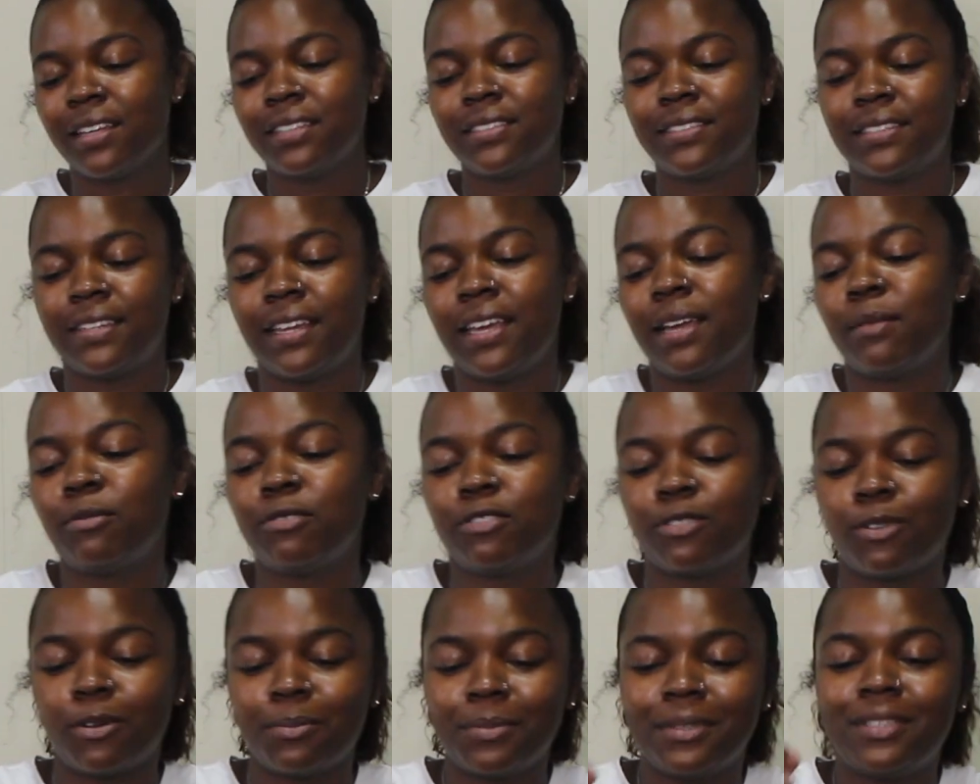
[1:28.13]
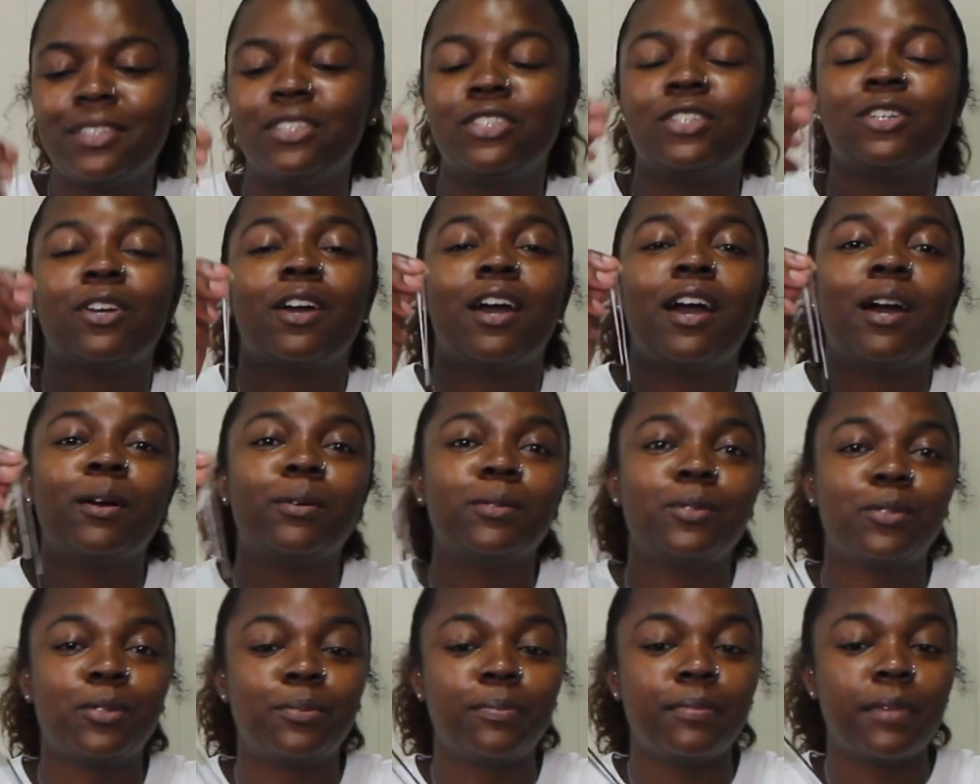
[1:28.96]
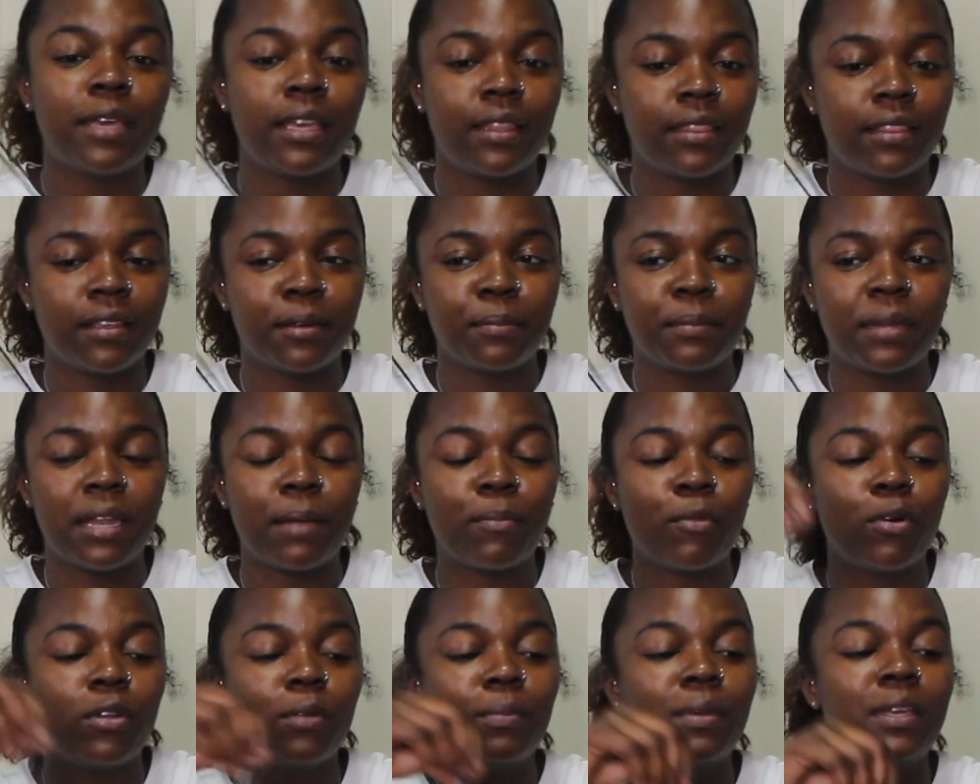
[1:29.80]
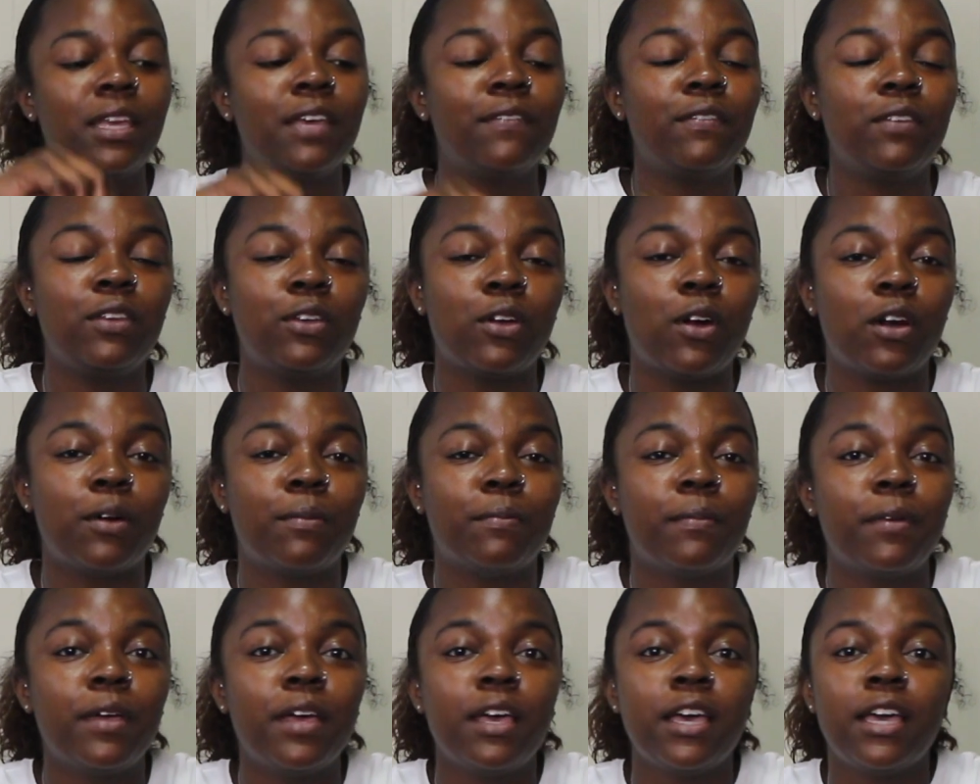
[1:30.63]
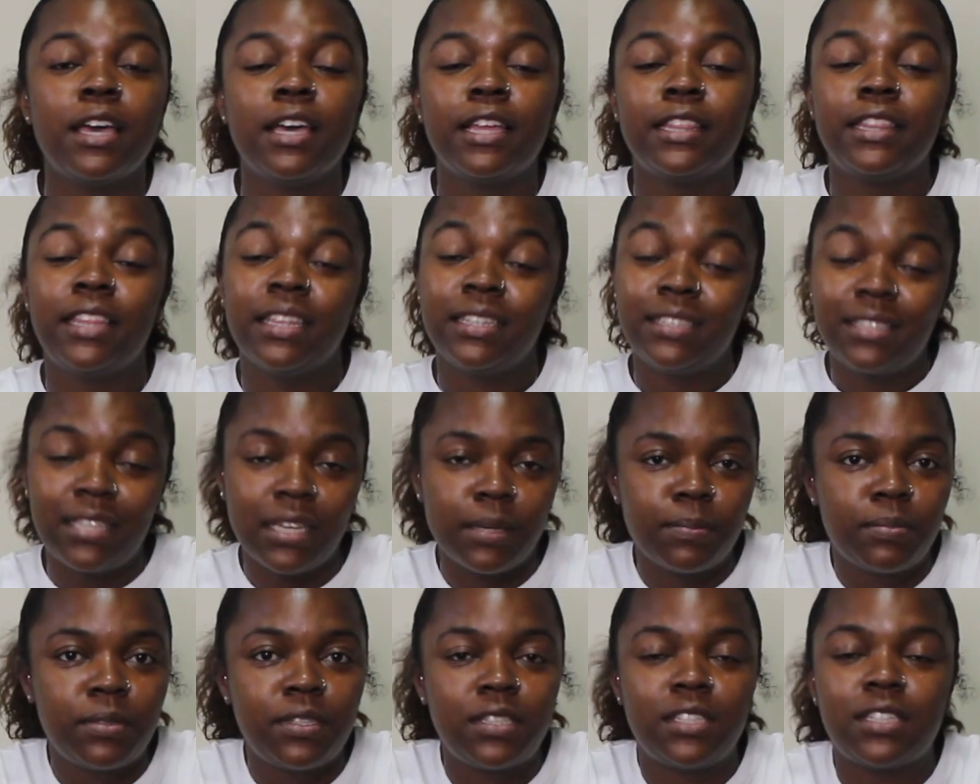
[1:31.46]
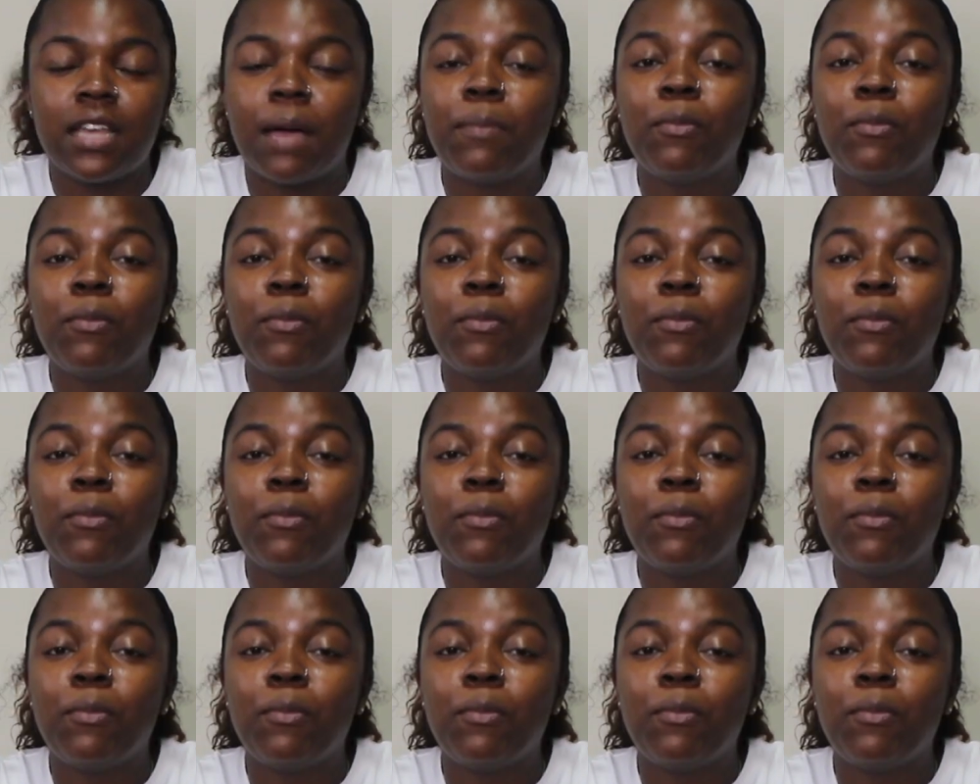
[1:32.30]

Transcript: Today I'm just going to be teaching y'all how to make them, and I'm going to be giving y'all the tips.